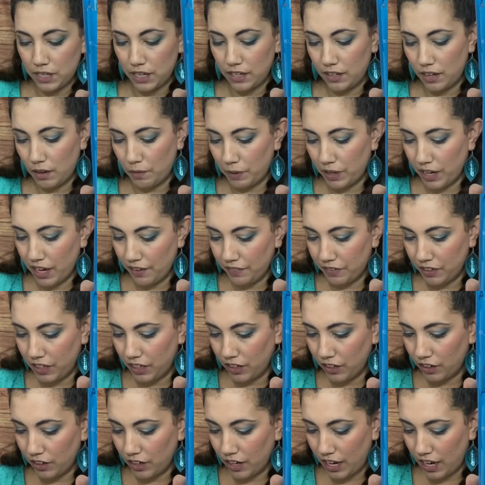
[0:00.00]
And then we have
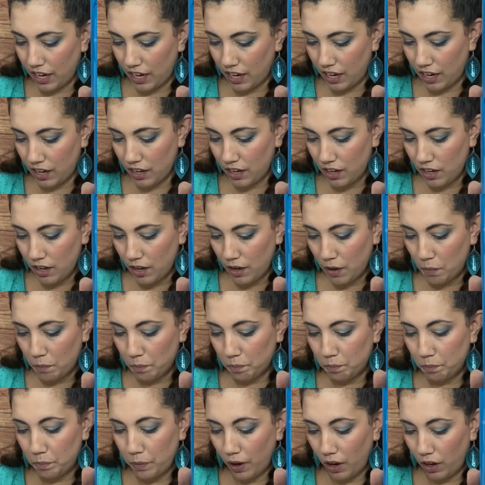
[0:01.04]
here a
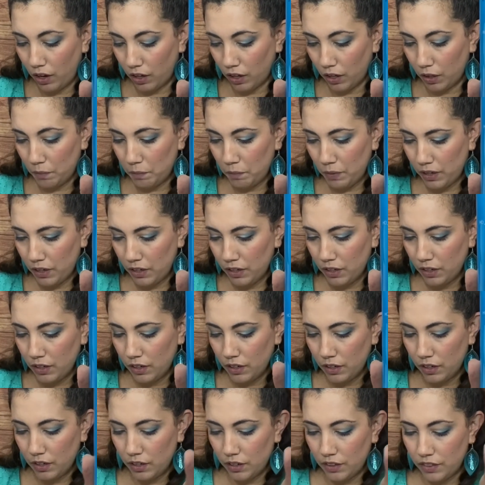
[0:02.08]
balm,
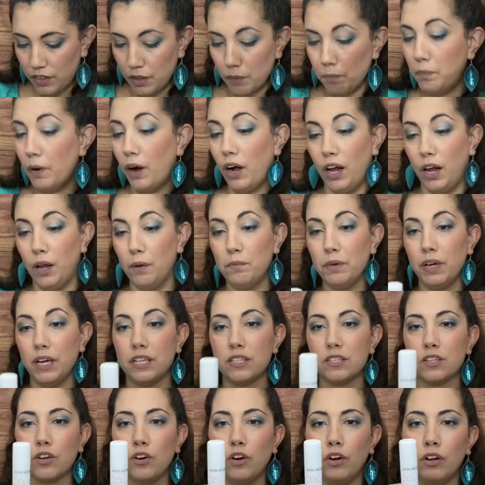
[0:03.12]
the balm
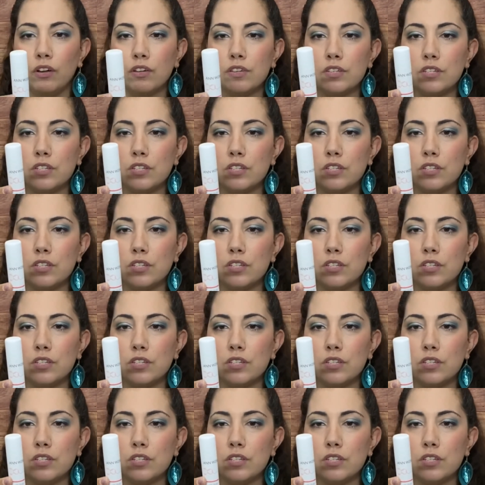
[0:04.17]
it's called.